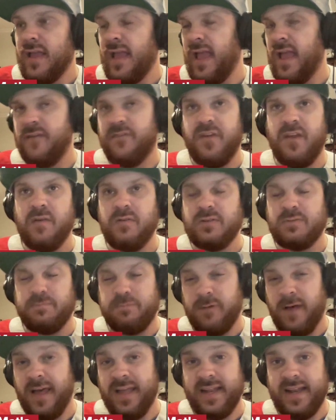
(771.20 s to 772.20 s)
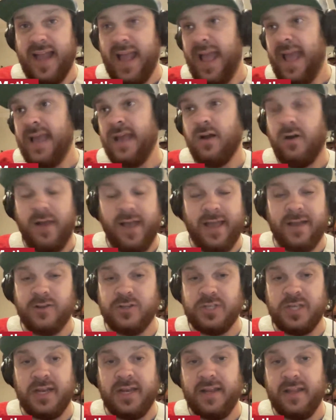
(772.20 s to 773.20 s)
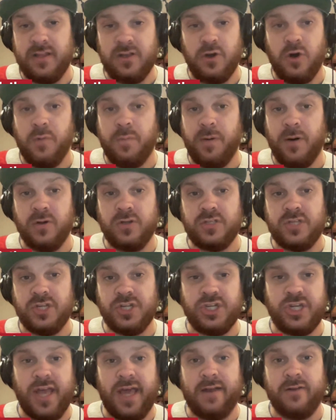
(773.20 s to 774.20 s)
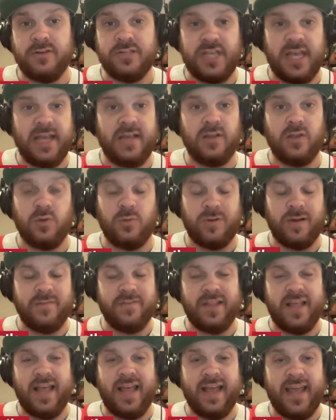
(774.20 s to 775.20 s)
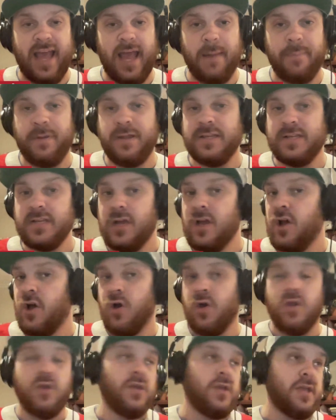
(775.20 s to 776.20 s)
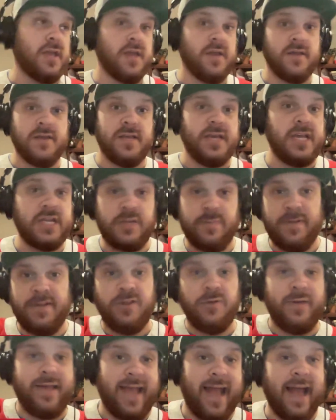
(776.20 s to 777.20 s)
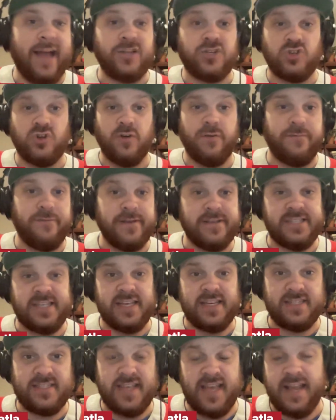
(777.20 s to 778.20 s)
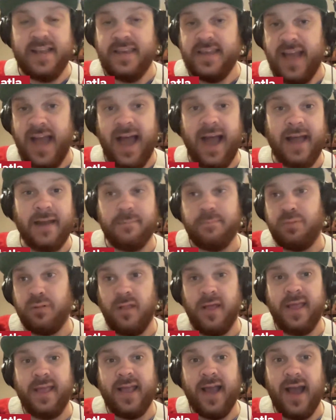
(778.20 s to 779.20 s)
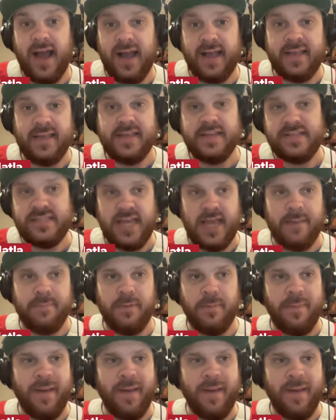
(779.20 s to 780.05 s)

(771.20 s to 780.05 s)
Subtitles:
If he was planning to angle Anderson into the goalpost to shatter his ankle or whatever the heck happened, he should be doing astrophysics and not playing hockey in Tampa